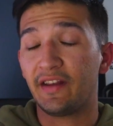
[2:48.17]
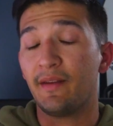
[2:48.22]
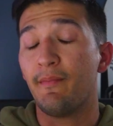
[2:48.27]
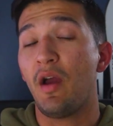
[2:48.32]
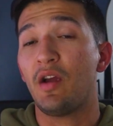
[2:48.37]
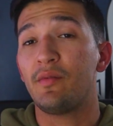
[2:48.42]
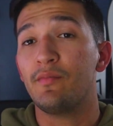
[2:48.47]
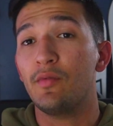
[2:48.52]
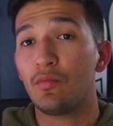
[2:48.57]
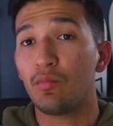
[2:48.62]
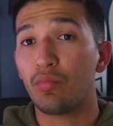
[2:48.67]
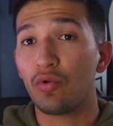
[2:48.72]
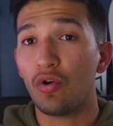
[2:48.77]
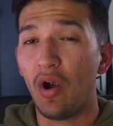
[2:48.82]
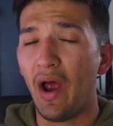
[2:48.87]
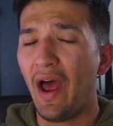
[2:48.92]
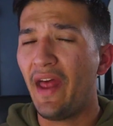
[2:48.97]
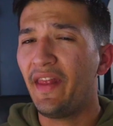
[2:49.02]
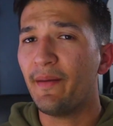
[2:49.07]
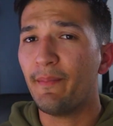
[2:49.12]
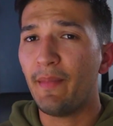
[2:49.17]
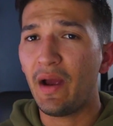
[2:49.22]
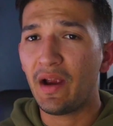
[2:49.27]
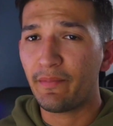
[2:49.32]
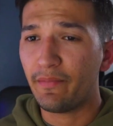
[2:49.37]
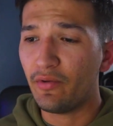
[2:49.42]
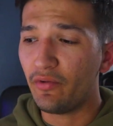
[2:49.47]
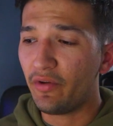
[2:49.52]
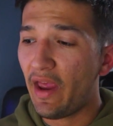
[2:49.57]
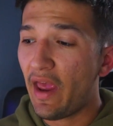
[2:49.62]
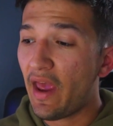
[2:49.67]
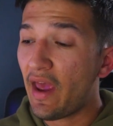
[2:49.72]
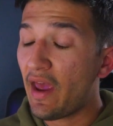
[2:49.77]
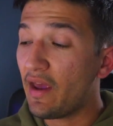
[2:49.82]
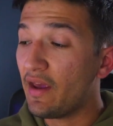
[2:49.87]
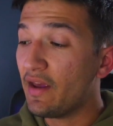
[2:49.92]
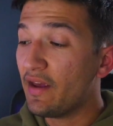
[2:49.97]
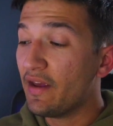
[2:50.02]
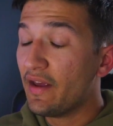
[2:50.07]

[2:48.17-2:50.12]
the MacBook Pro and the MacBook Air,